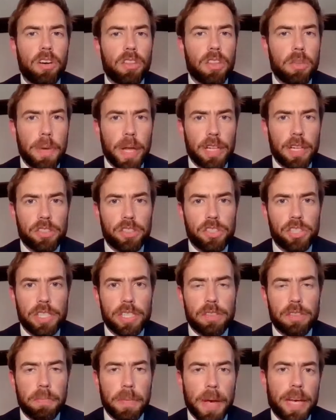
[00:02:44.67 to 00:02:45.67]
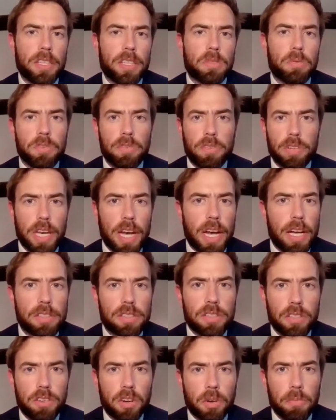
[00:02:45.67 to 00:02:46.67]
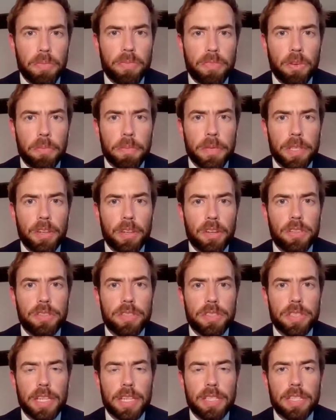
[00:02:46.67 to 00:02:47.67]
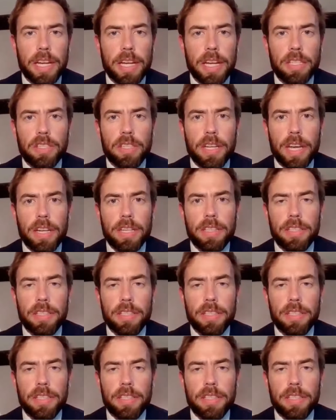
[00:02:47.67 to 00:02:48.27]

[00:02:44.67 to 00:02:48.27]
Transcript: on the balance sheets of banks with regards to non-performing loans and